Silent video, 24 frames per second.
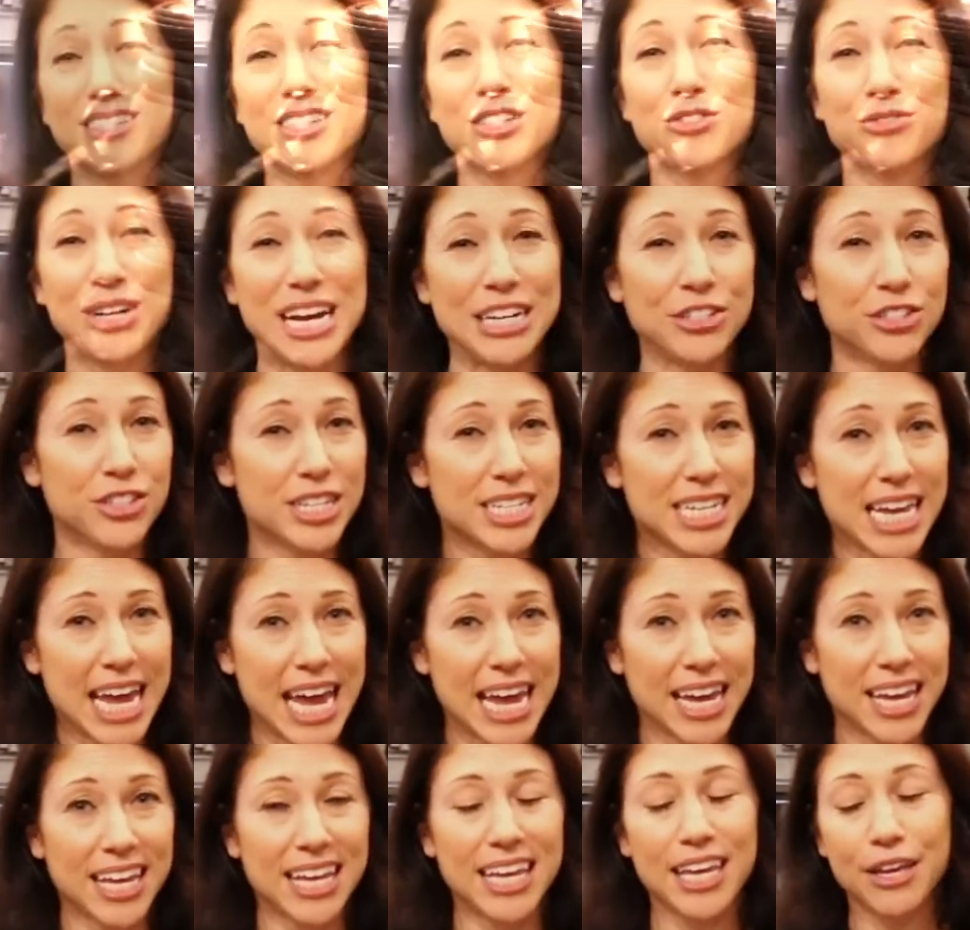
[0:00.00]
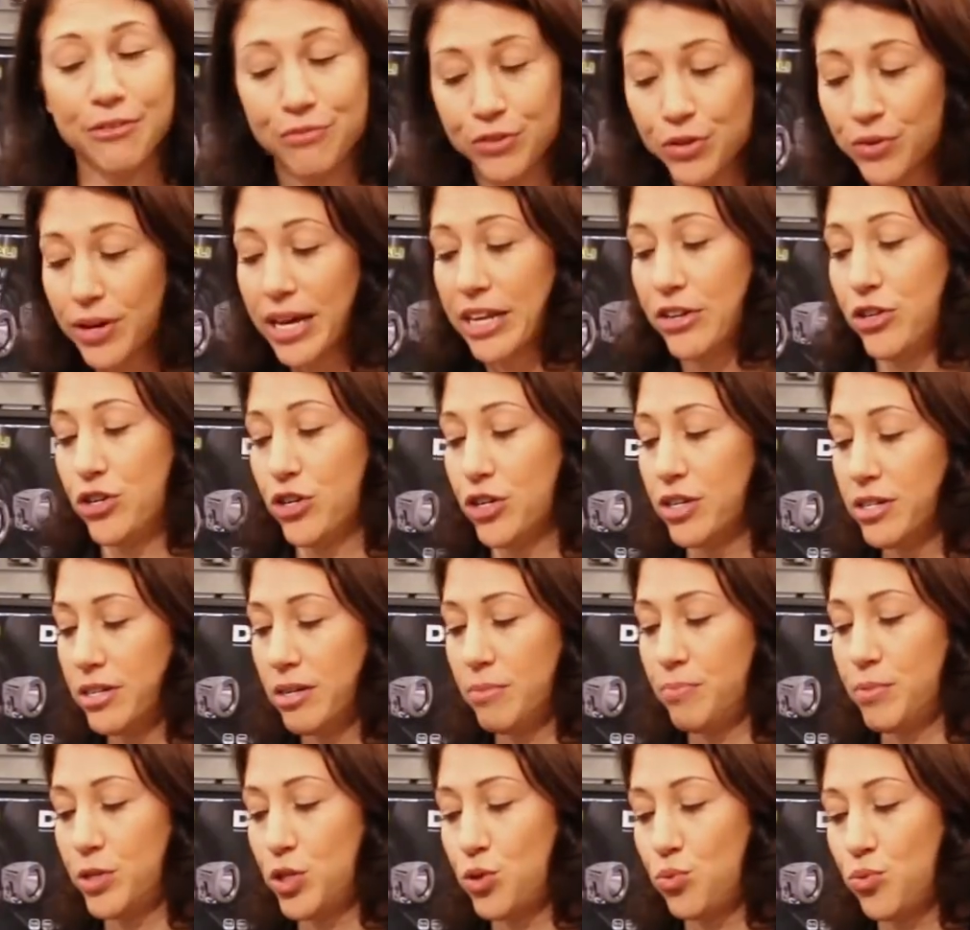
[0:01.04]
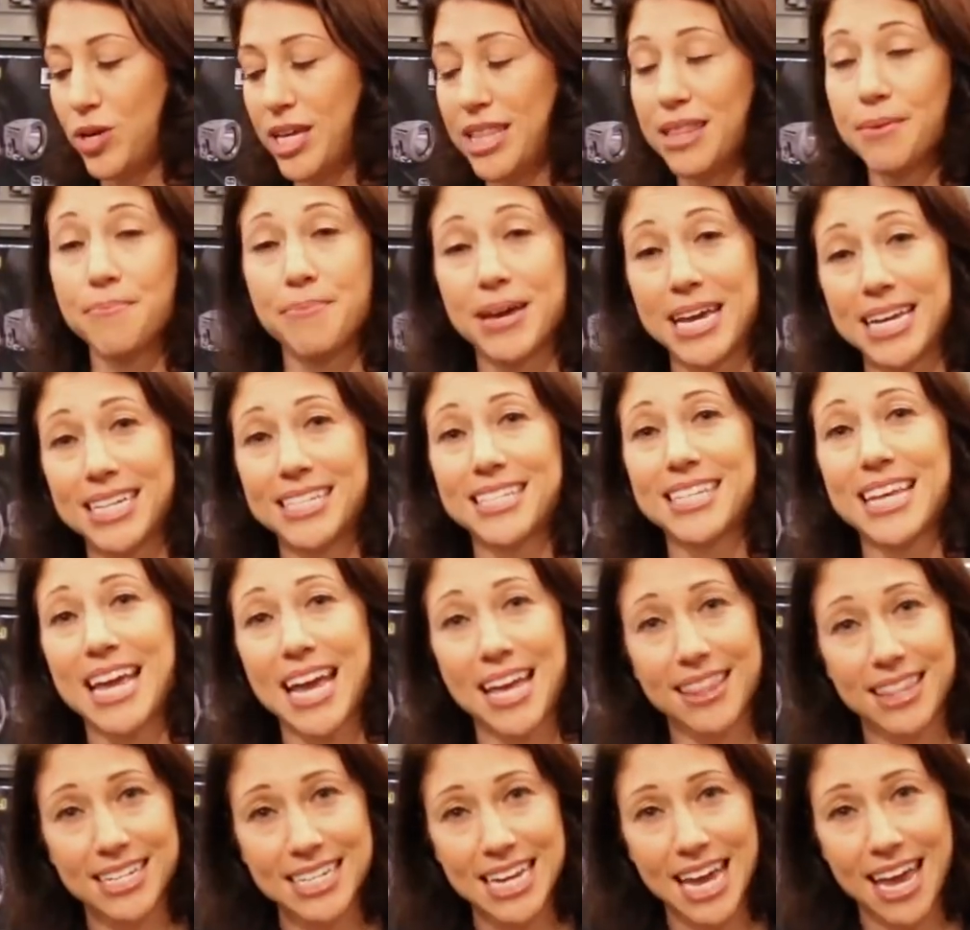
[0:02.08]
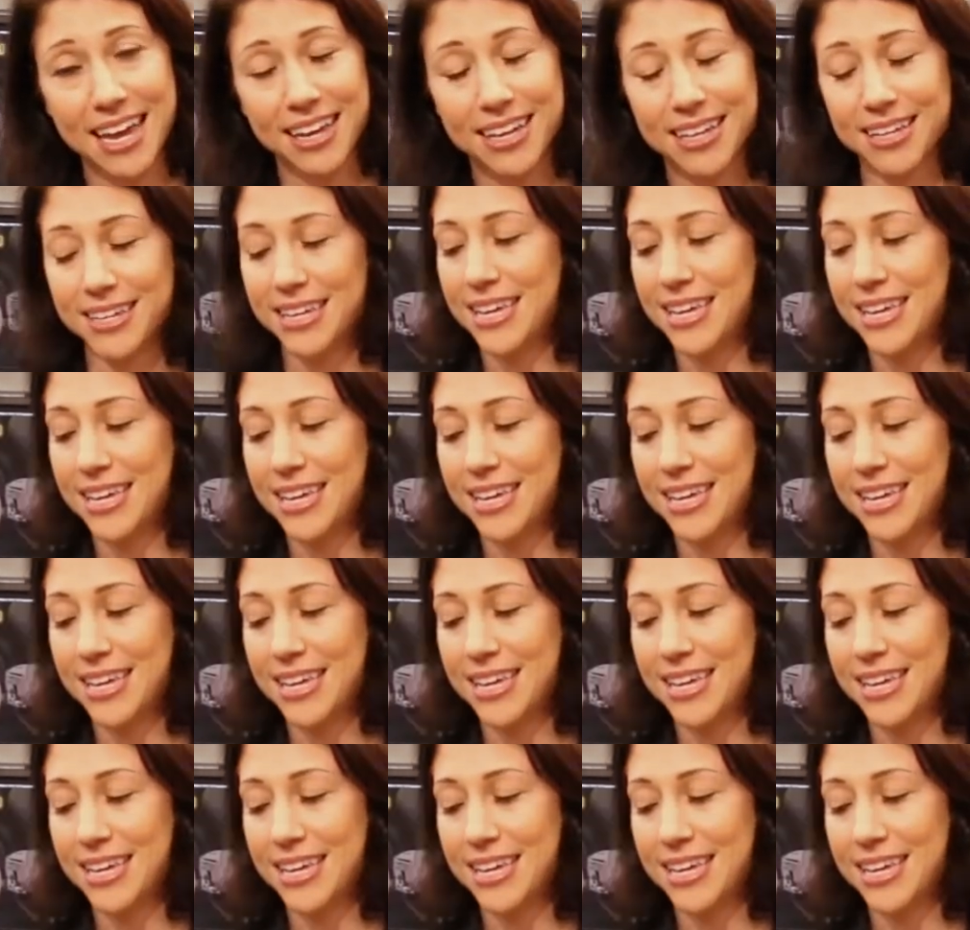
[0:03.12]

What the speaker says: scratch the tank if you get dirt between the base and the tank.